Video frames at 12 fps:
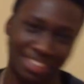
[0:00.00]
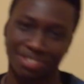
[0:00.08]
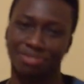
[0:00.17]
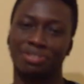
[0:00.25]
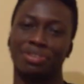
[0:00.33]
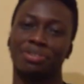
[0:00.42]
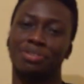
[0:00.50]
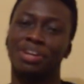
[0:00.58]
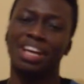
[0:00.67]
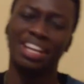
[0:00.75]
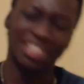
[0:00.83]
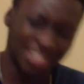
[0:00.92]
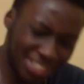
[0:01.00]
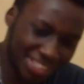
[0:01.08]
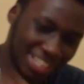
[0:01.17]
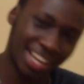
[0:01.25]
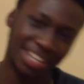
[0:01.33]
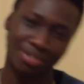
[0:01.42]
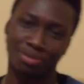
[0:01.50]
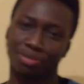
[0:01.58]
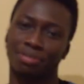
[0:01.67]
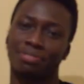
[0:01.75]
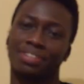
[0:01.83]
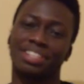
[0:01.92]
this video share it with
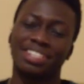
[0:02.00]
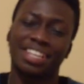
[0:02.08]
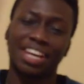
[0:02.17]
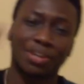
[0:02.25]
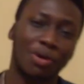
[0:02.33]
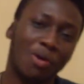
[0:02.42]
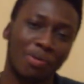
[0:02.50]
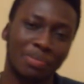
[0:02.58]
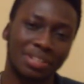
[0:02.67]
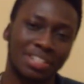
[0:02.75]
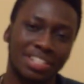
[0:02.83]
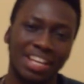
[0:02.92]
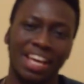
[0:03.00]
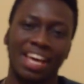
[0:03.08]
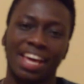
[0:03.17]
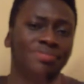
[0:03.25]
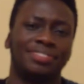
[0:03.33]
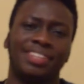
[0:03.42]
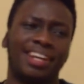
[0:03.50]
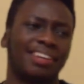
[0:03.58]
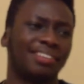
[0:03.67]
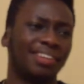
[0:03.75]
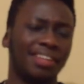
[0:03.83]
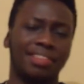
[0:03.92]
your friends and comment yeah i
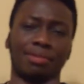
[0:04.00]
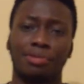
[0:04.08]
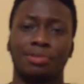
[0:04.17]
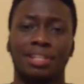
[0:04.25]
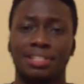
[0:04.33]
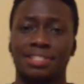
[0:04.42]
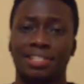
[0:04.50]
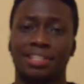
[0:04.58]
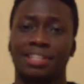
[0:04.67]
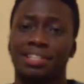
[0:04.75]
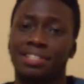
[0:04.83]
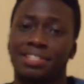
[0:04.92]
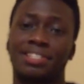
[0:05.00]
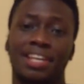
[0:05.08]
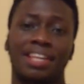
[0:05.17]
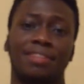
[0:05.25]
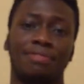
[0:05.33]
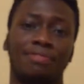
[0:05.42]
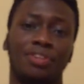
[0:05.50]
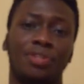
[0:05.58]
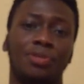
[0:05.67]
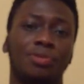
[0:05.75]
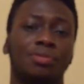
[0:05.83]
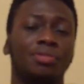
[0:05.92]
think with all that said let's just end the
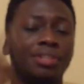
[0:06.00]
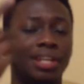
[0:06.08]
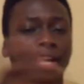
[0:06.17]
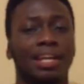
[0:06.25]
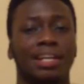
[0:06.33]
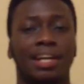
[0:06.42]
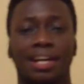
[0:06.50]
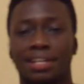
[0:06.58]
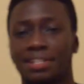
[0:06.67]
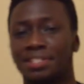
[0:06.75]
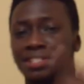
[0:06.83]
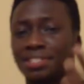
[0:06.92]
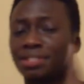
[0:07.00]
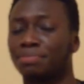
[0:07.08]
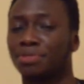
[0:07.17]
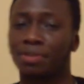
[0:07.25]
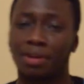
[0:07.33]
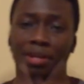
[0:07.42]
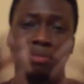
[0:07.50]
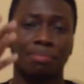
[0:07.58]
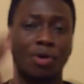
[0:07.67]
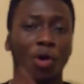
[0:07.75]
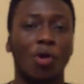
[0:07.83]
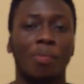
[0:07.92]
video like guys subscribe
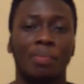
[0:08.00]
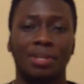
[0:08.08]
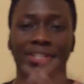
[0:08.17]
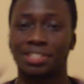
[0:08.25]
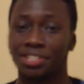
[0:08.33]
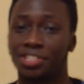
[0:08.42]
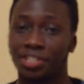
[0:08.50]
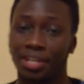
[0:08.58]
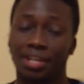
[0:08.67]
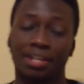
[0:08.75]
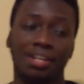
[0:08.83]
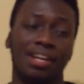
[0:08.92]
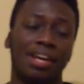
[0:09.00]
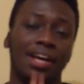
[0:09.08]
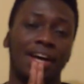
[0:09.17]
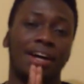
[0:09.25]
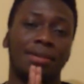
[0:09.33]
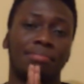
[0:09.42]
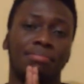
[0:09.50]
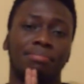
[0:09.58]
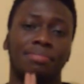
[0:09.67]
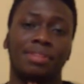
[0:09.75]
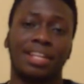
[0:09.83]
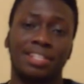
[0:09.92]
comment share um,
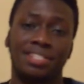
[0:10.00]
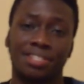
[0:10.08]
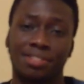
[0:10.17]
that's